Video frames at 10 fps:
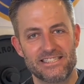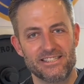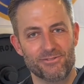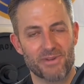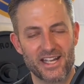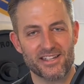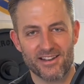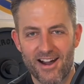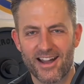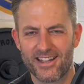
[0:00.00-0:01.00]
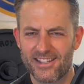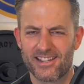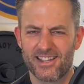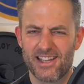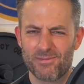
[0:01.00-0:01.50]
you might not hit
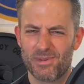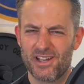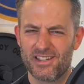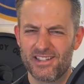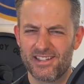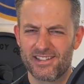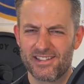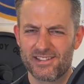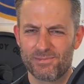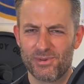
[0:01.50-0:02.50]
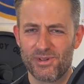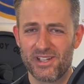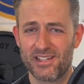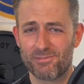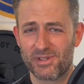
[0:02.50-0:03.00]
the like button at this
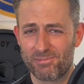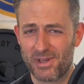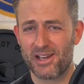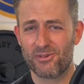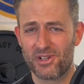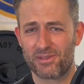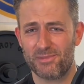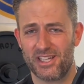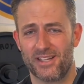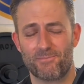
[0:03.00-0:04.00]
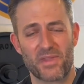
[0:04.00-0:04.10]
point, but bear with me.